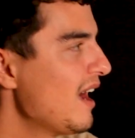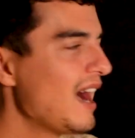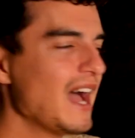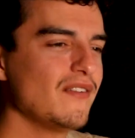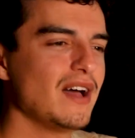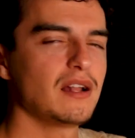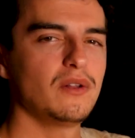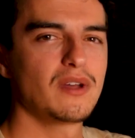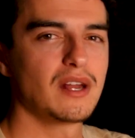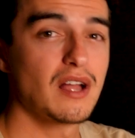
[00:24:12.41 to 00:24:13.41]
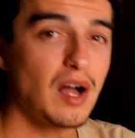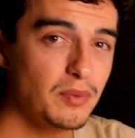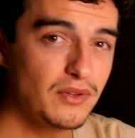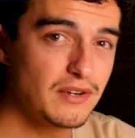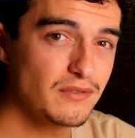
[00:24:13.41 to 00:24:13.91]
I have had a look at a
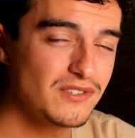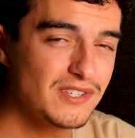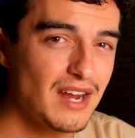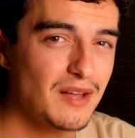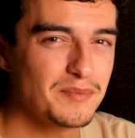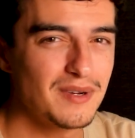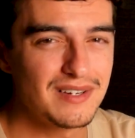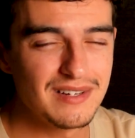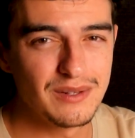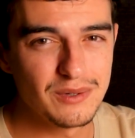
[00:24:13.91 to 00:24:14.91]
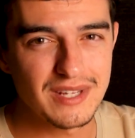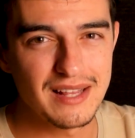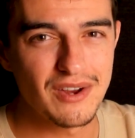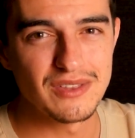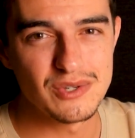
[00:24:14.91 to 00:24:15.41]
couple of different setups, but it looks like
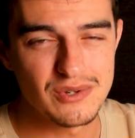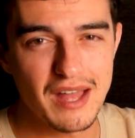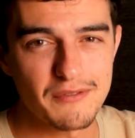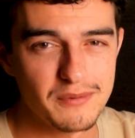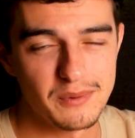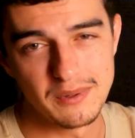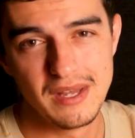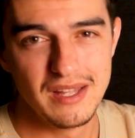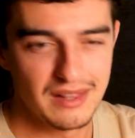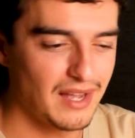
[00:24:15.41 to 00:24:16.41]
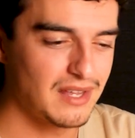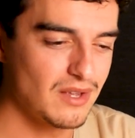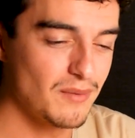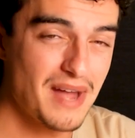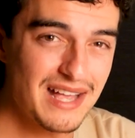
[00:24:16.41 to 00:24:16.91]
they only do that for like
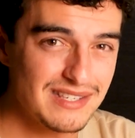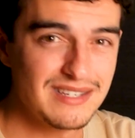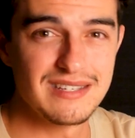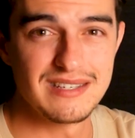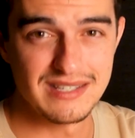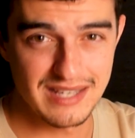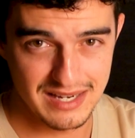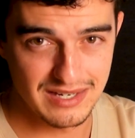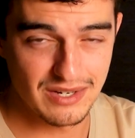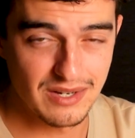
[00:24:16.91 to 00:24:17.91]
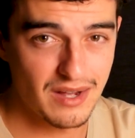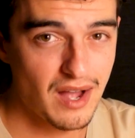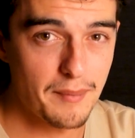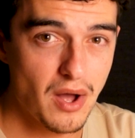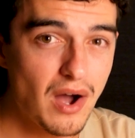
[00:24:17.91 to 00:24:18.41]
your Mazdas and your
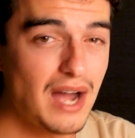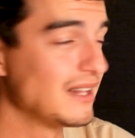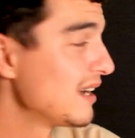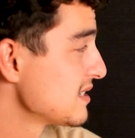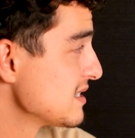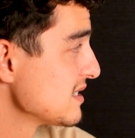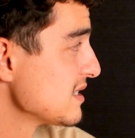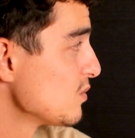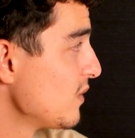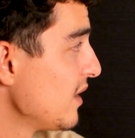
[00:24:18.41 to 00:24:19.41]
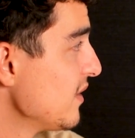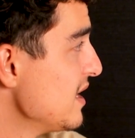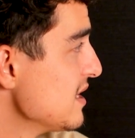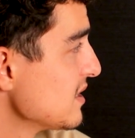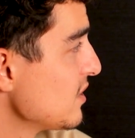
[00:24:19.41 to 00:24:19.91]
Hiluxes as well.
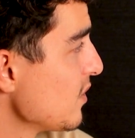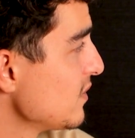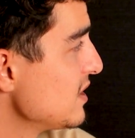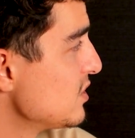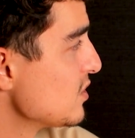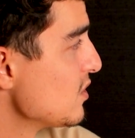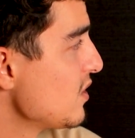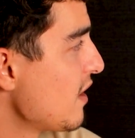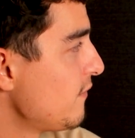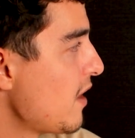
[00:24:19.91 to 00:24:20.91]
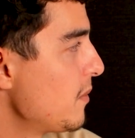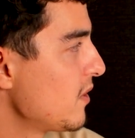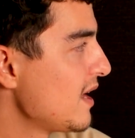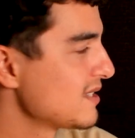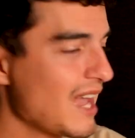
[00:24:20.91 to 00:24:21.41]
So they don't really do a
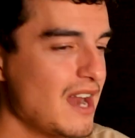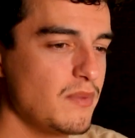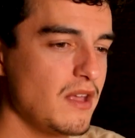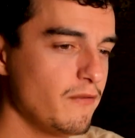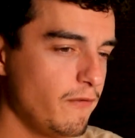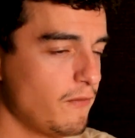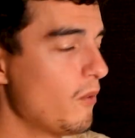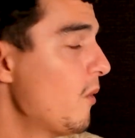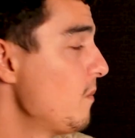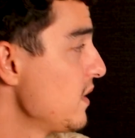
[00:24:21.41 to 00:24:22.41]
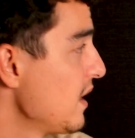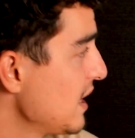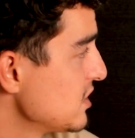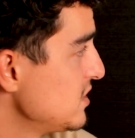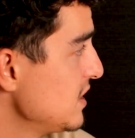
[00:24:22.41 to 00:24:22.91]
fiberglass canopy for
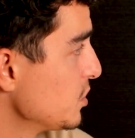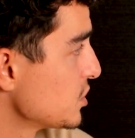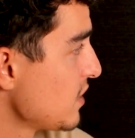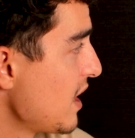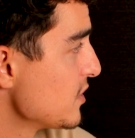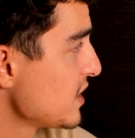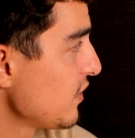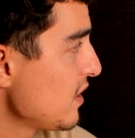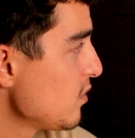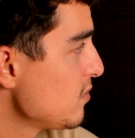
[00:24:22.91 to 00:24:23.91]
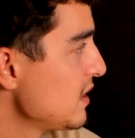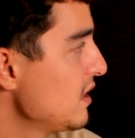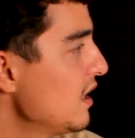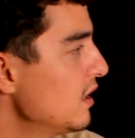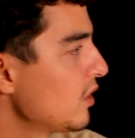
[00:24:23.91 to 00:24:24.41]
a steel tray, which I think would
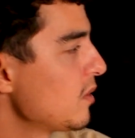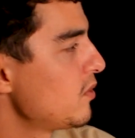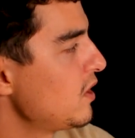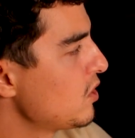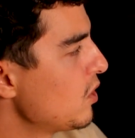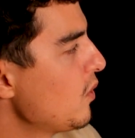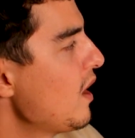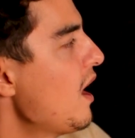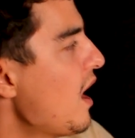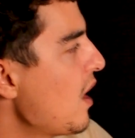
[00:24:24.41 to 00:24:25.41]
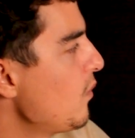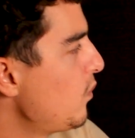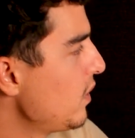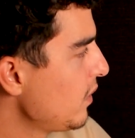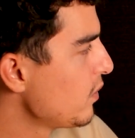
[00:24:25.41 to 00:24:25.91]
be looking pretty cool. I
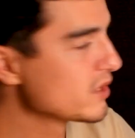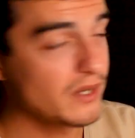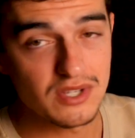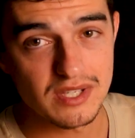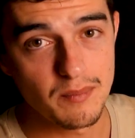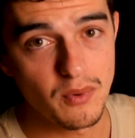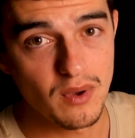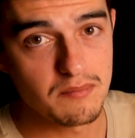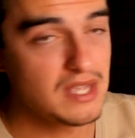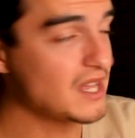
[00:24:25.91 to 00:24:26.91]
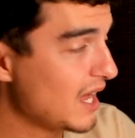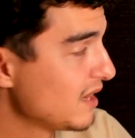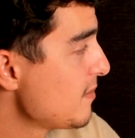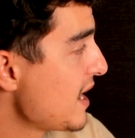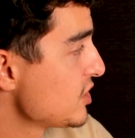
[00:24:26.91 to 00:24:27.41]
will also at some point be
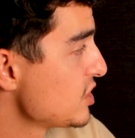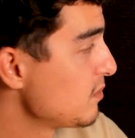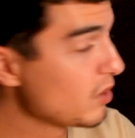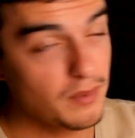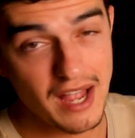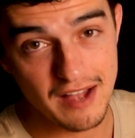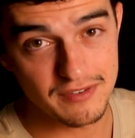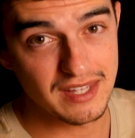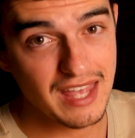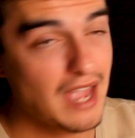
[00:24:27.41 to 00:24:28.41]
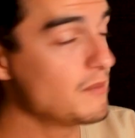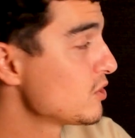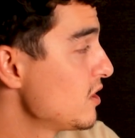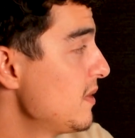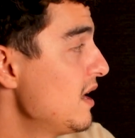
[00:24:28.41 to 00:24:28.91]
color matching, probably after the Cape
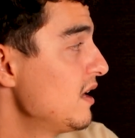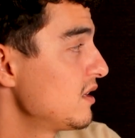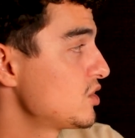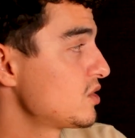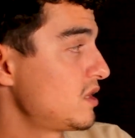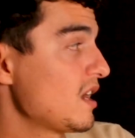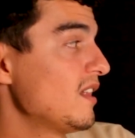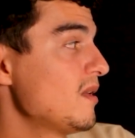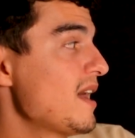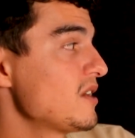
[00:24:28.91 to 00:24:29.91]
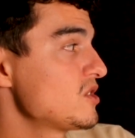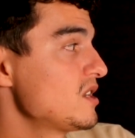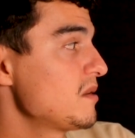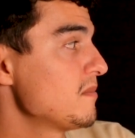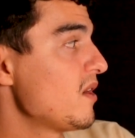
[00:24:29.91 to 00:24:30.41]
trip, color
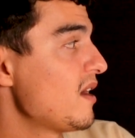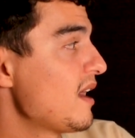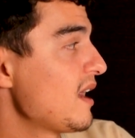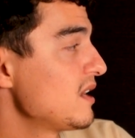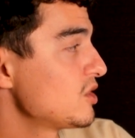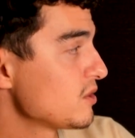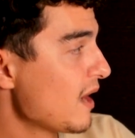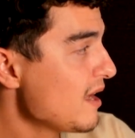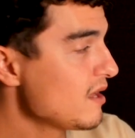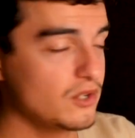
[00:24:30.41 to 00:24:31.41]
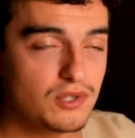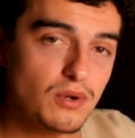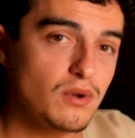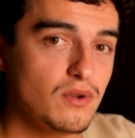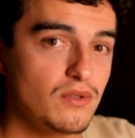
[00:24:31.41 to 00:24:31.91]
matching my tray
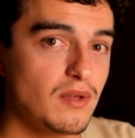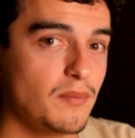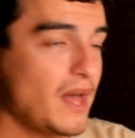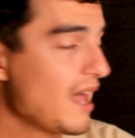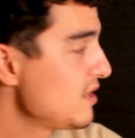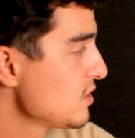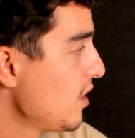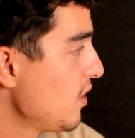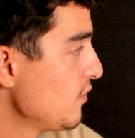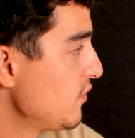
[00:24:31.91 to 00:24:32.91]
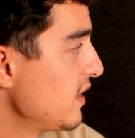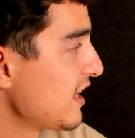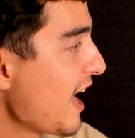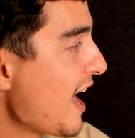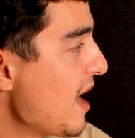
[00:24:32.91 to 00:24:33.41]
to the paint of the
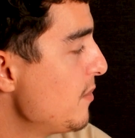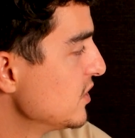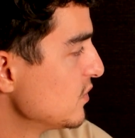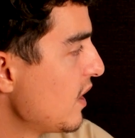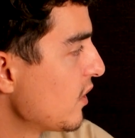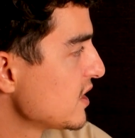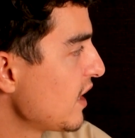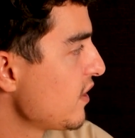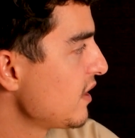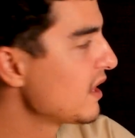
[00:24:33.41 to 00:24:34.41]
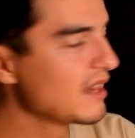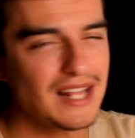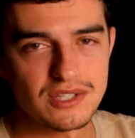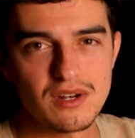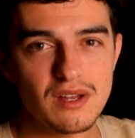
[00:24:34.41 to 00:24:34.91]
cab as well, because I think that
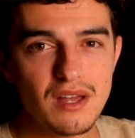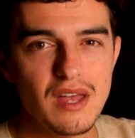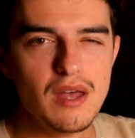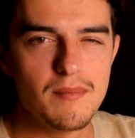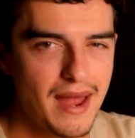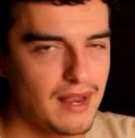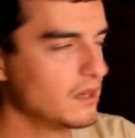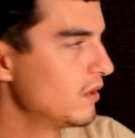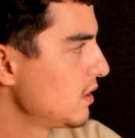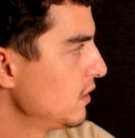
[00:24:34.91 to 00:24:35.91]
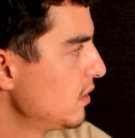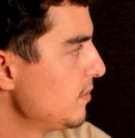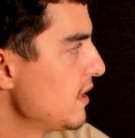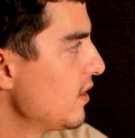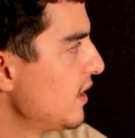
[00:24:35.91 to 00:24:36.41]
that's going to make it look a little
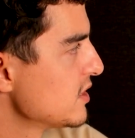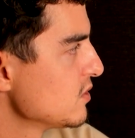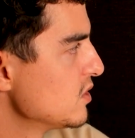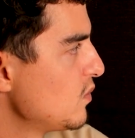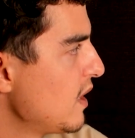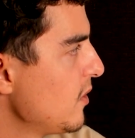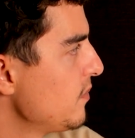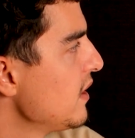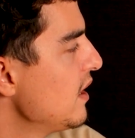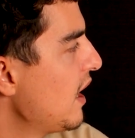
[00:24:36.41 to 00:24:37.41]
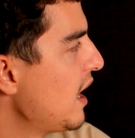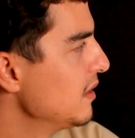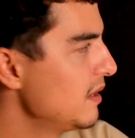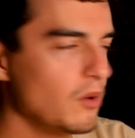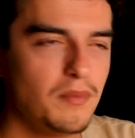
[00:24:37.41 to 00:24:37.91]
bit nicer as well.
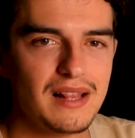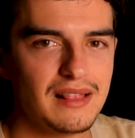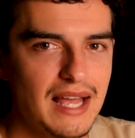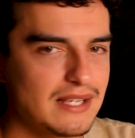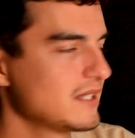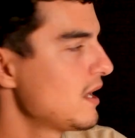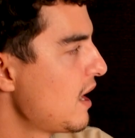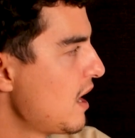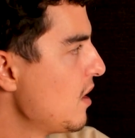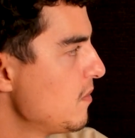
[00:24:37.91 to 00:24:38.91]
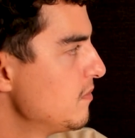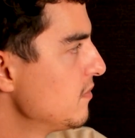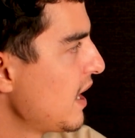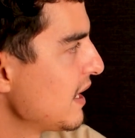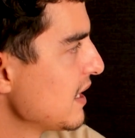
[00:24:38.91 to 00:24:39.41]
A little bit less,
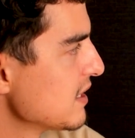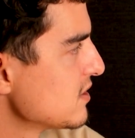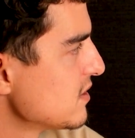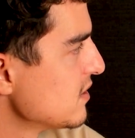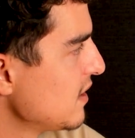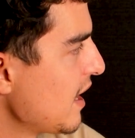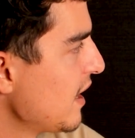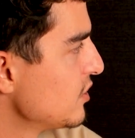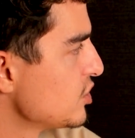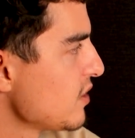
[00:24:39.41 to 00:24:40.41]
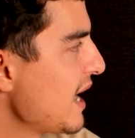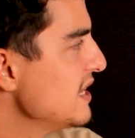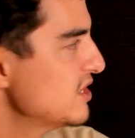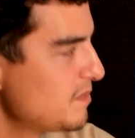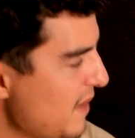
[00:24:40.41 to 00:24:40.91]
I guess, yeah,
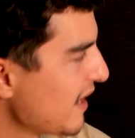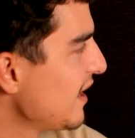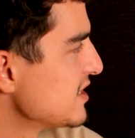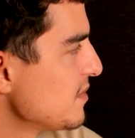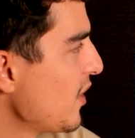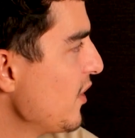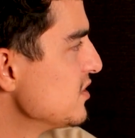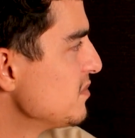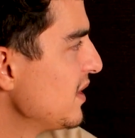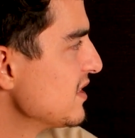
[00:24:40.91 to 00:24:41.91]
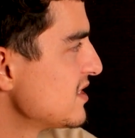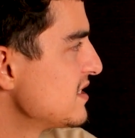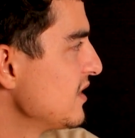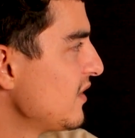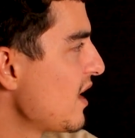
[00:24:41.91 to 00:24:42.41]
trade spec, I suppose, but
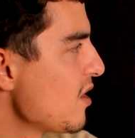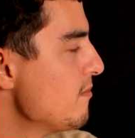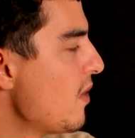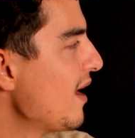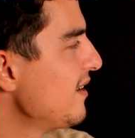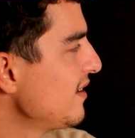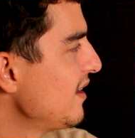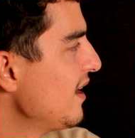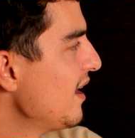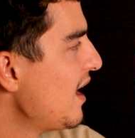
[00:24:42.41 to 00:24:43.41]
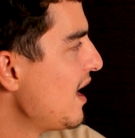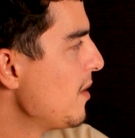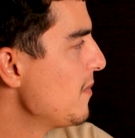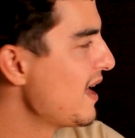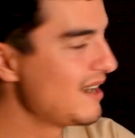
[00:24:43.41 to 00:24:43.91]
still, I don't mind it.
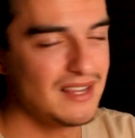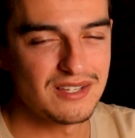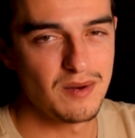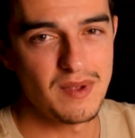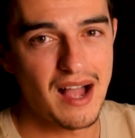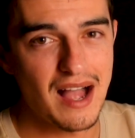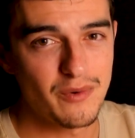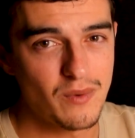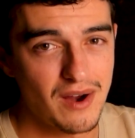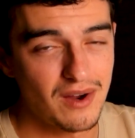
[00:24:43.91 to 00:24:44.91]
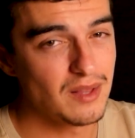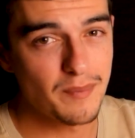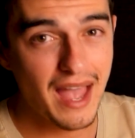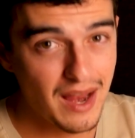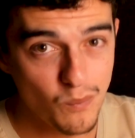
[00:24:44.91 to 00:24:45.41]
And it is going to be hard wearing. The
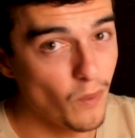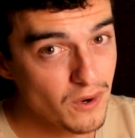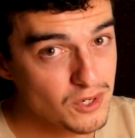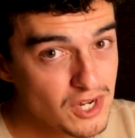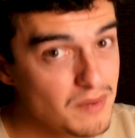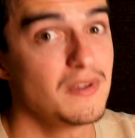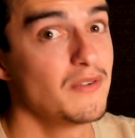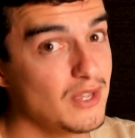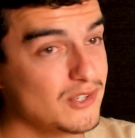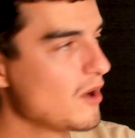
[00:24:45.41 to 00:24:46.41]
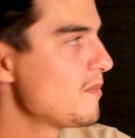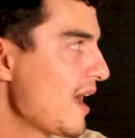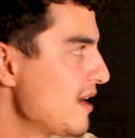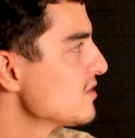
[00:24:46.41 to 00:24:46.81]
paint won't chip if there's no paint.